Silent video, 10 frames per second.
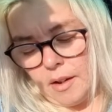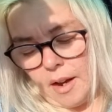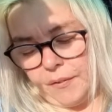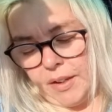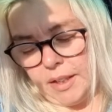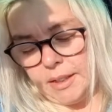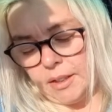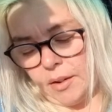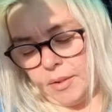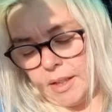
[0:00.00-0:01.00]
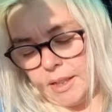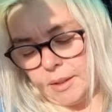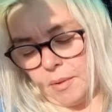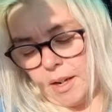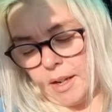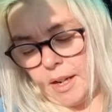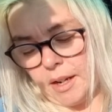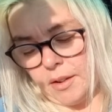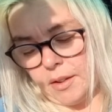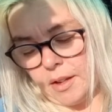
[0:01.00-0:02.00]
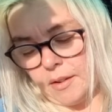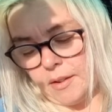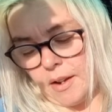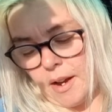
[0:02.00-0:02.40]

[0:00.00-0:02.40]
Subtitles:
I feel as though with this one here that,